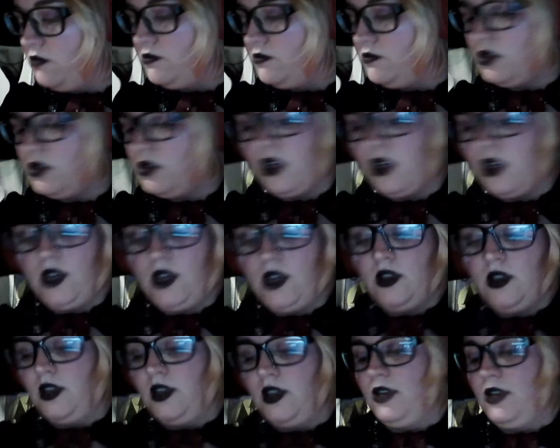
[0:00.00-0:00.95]
Sorry, I
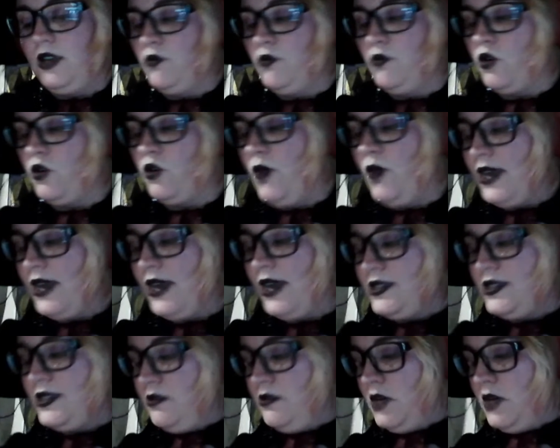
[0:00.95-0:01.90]
had to get more wax
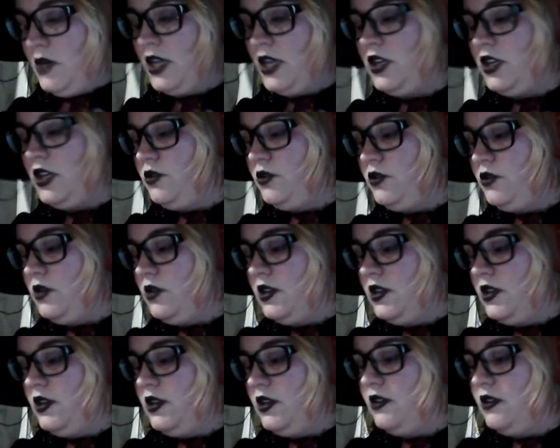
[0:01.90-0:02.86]
in my glue
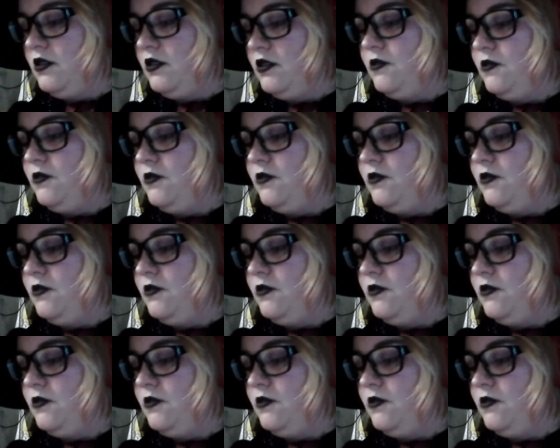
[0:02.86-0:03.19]
gun